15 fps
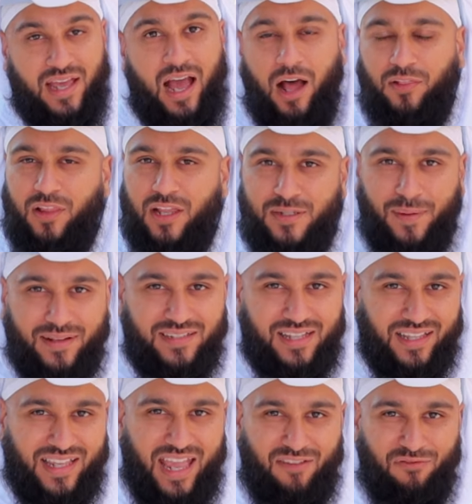Allah subhanahu wa
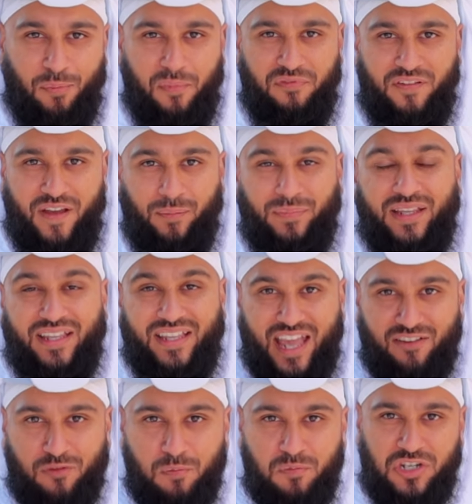ta'ala gave him a family,
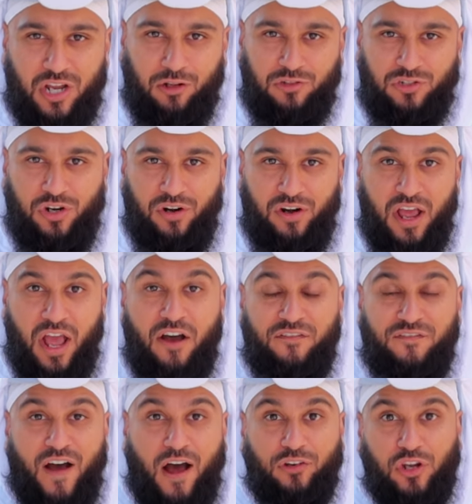gave him shelter,
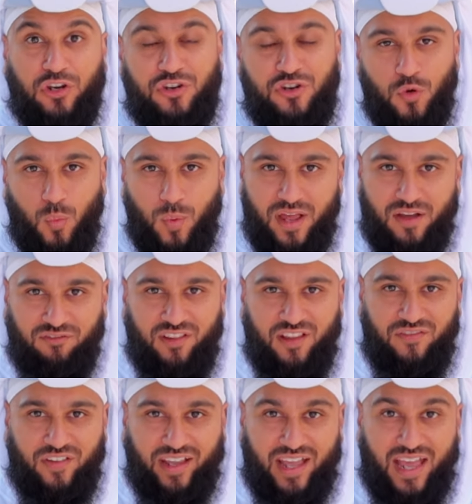found a new way of
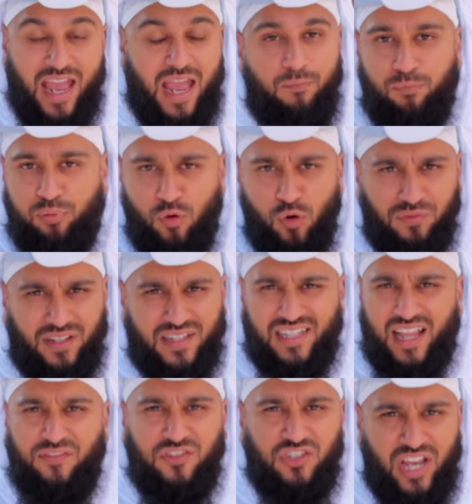living, improved his
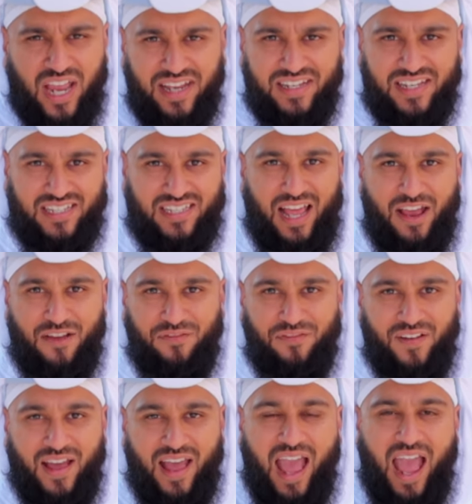life, changed his life
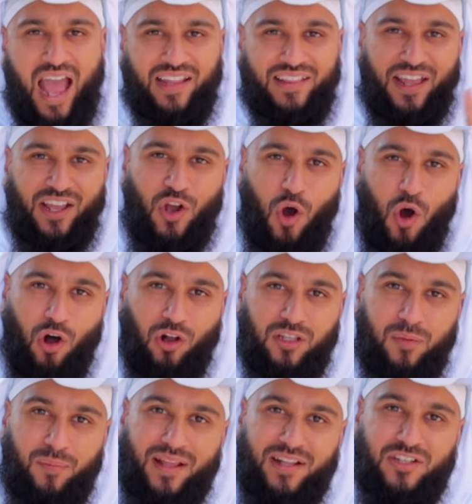and then called
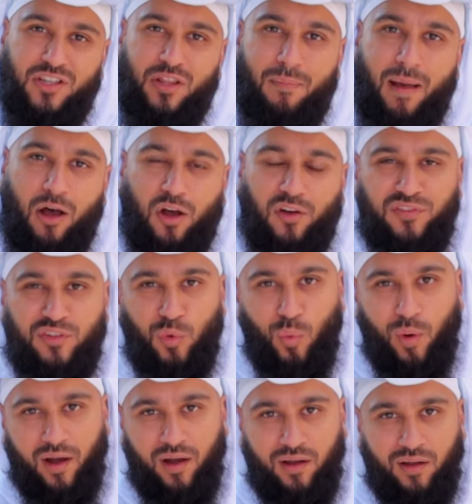him into the Mount of
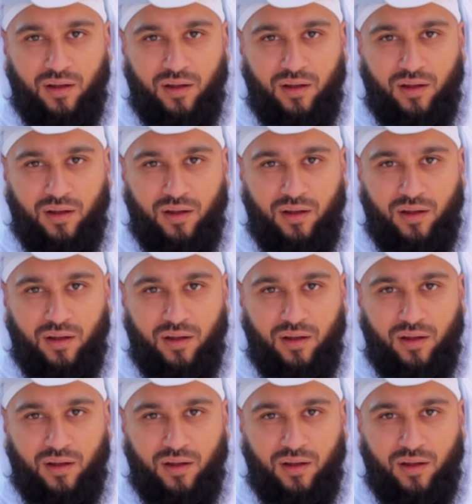Tuwa.